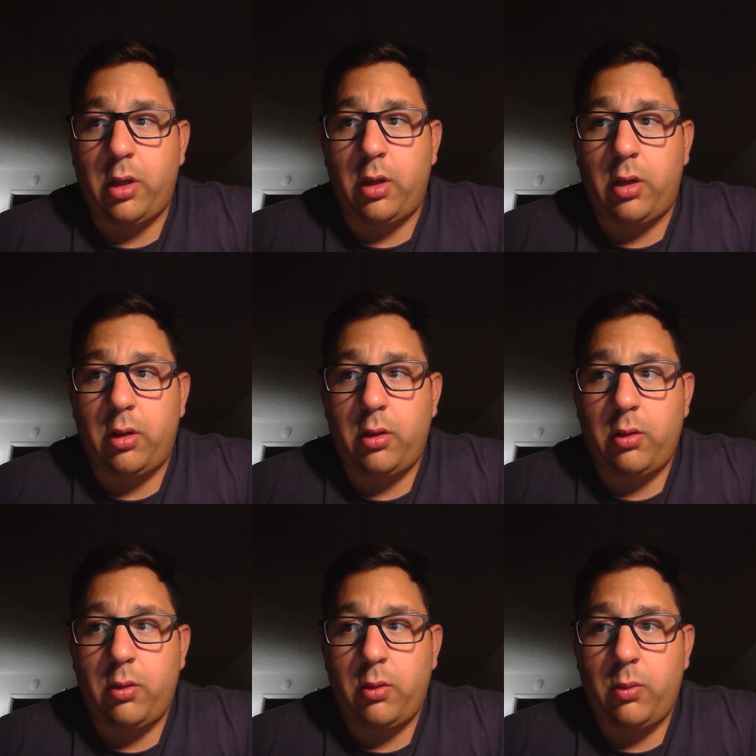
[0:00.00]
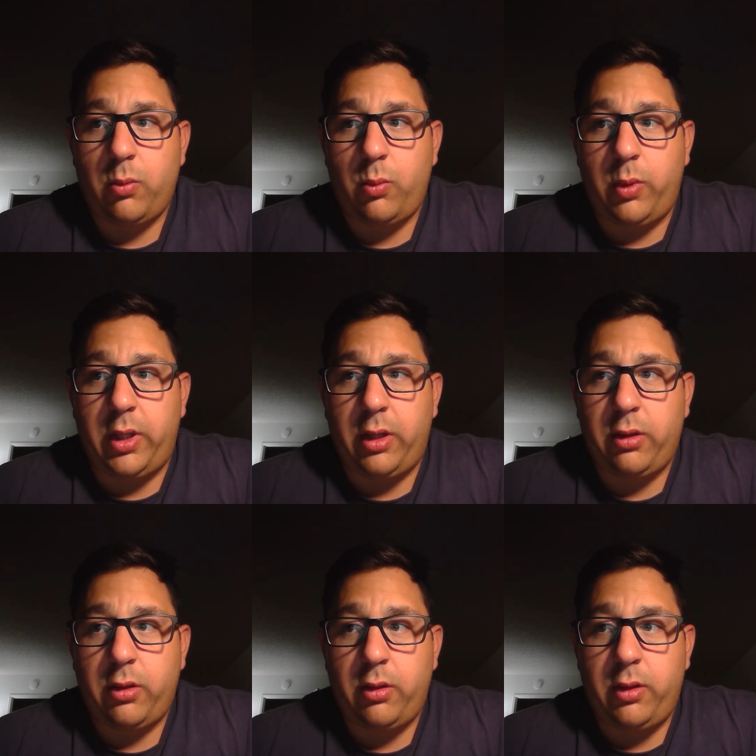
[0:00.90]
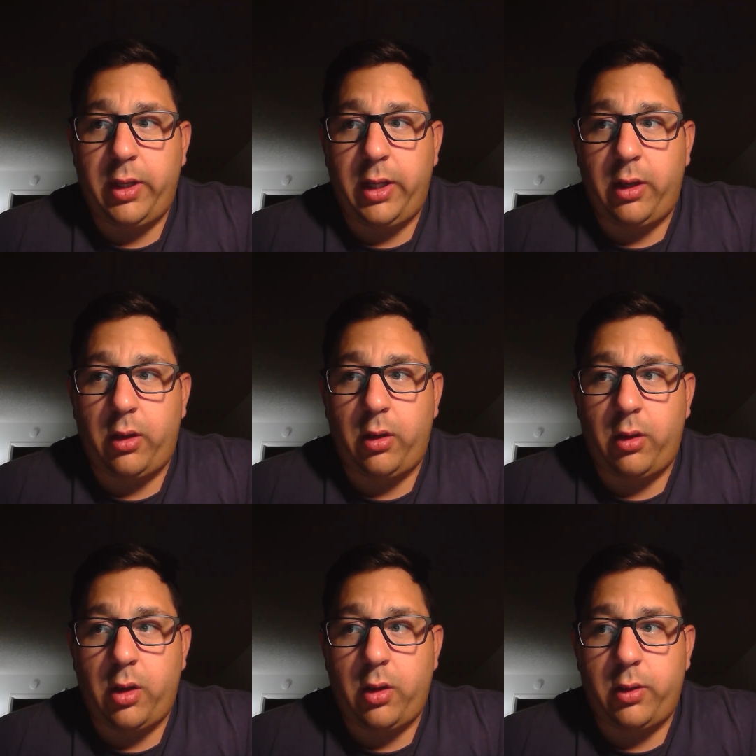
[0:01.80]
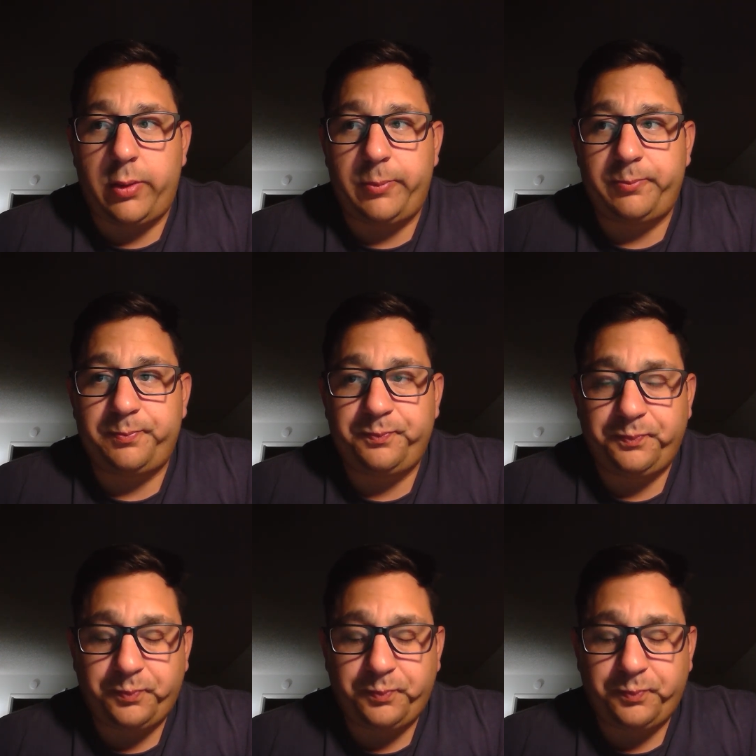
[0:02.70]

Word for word: Uh, with their um,